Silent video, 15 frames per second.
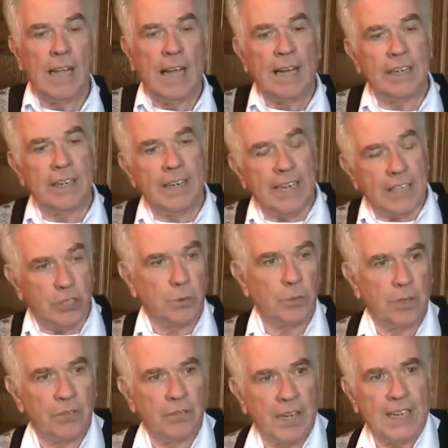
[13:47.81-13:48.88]
And in
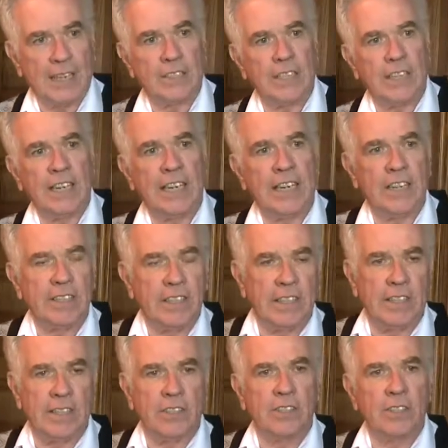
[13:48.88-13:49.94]
actual fact, it
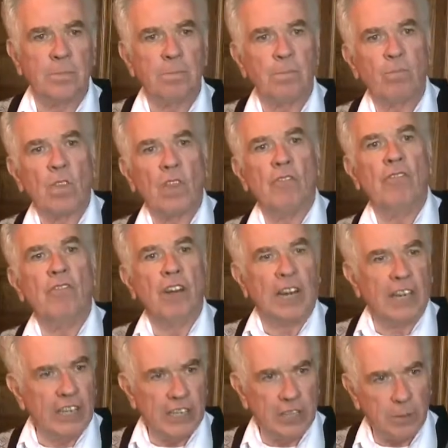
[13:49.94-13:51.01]
is
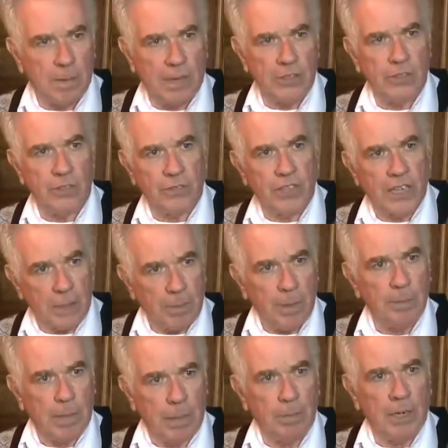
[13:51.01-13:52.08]
very expensive
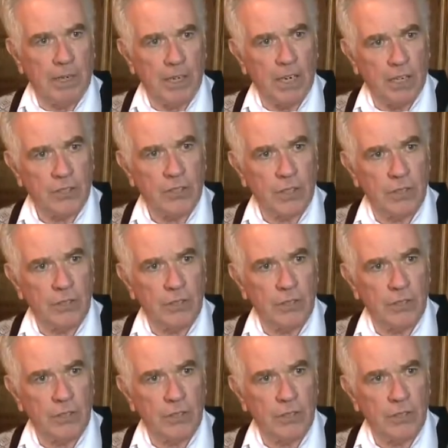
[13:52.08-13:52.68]
keeping people in hostels.